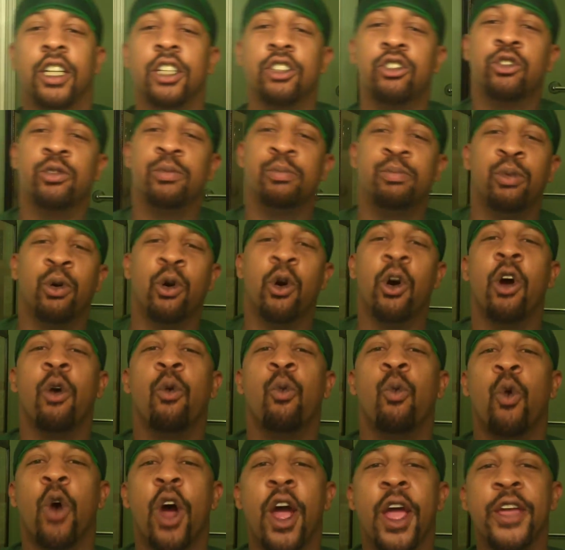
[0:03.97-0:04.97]
Country
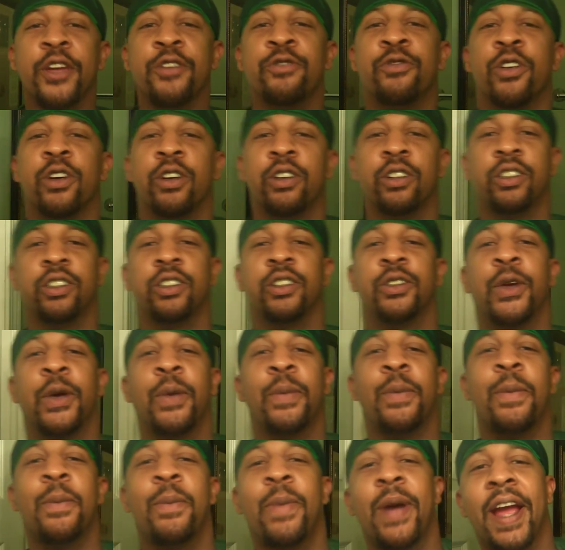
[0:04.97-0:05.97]
Boy Waver,
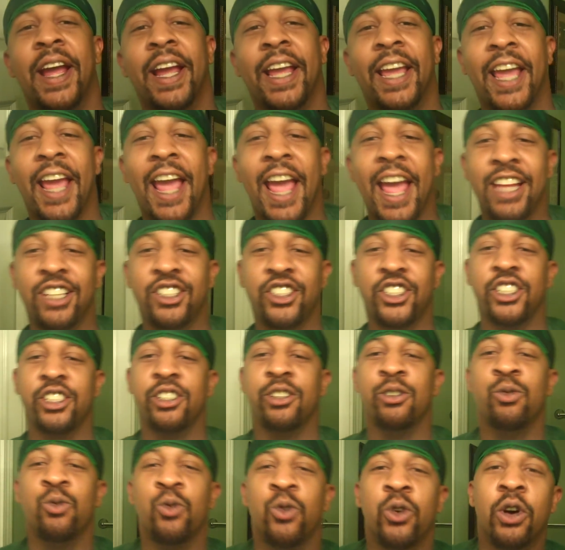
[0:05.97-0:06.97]
coming back at you
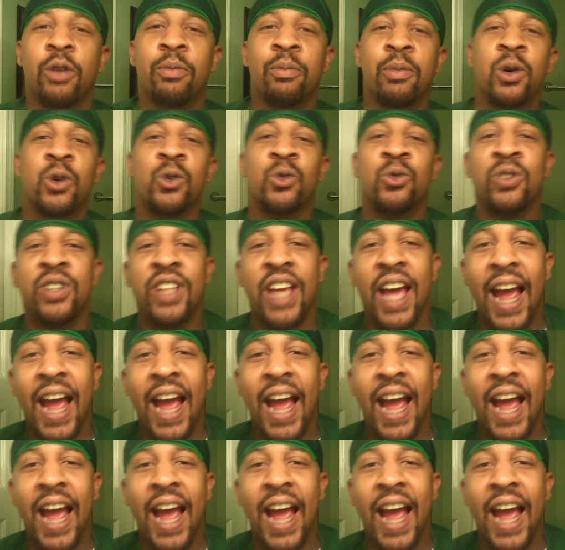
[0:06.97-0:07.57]
one more